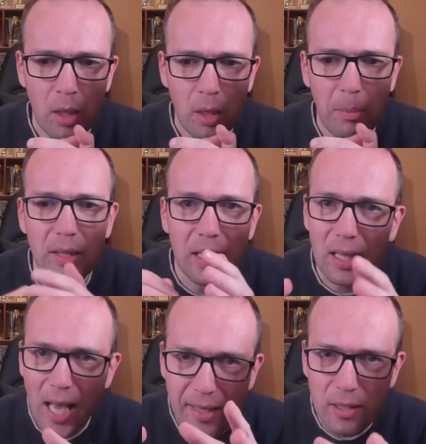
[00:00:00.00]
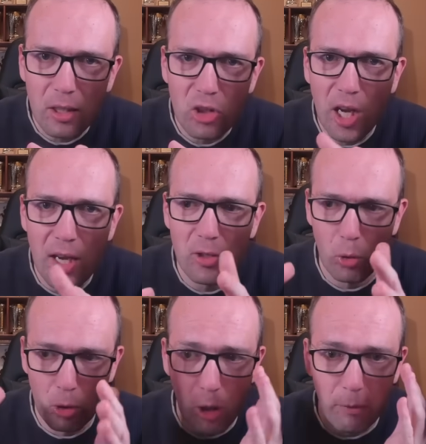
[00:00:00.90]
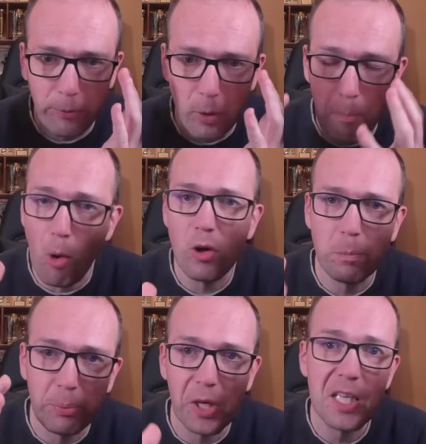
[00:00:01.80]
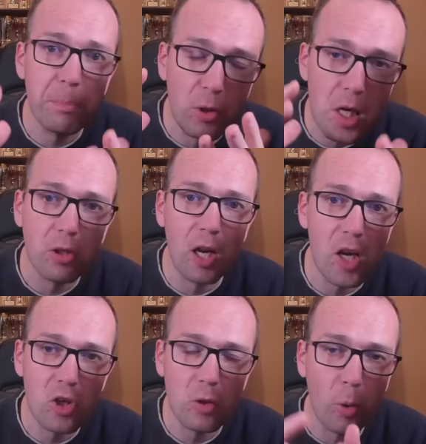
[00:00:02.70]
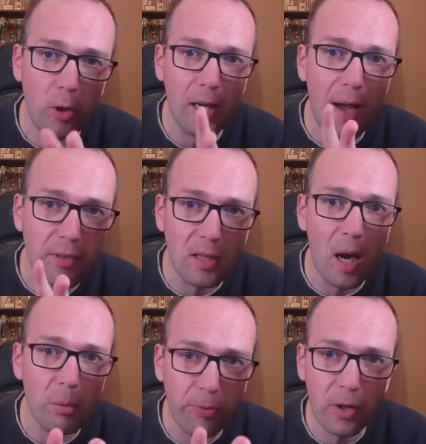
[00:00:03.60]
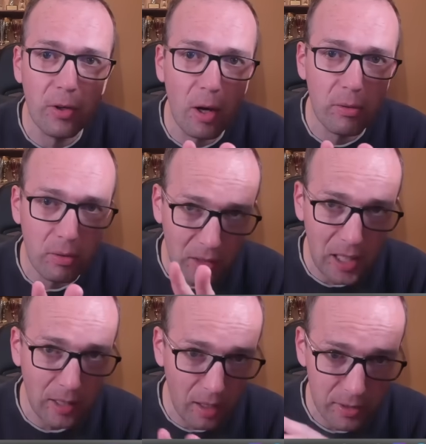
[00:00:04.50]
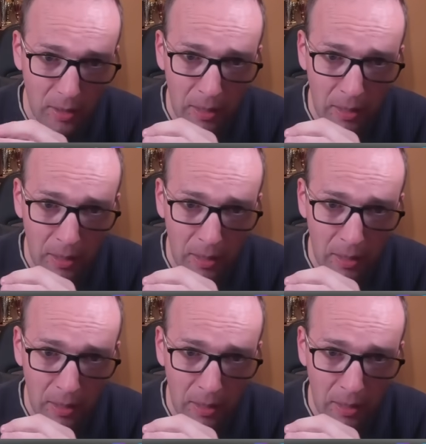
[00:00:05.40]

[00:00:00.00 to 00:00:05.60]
But in classical chess, you're going for most principal continuations where you have the time to figure out details.